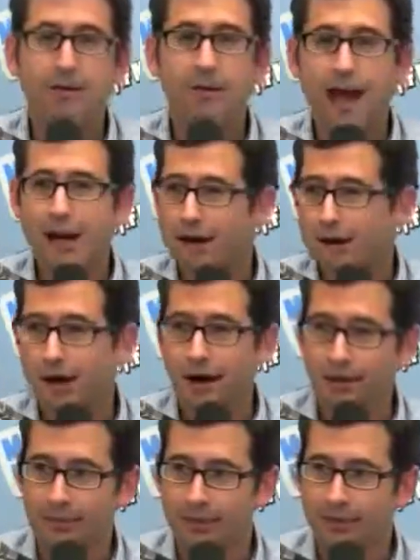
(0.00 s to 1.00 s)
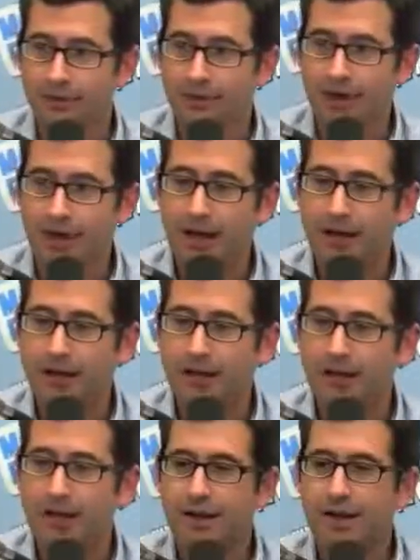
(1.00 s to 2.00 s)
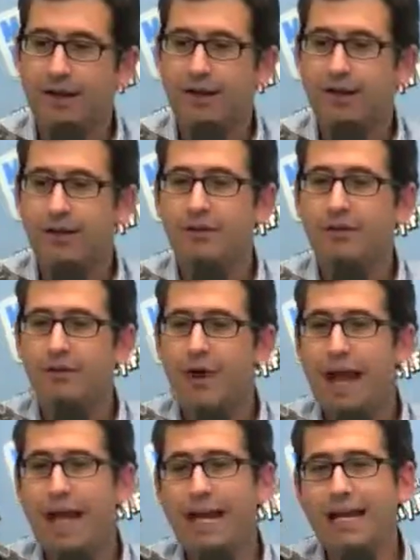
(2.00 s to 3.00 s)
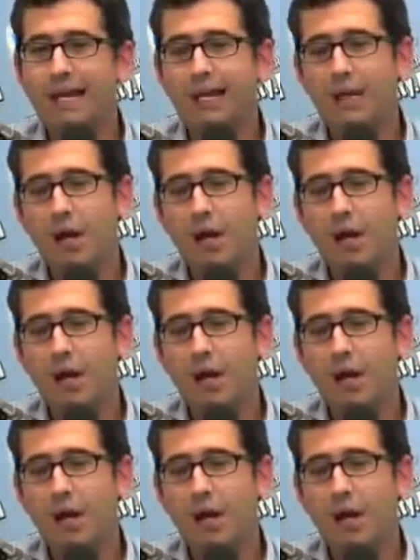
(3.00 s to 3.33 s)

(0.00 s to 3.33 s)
tech columnist, and the strain,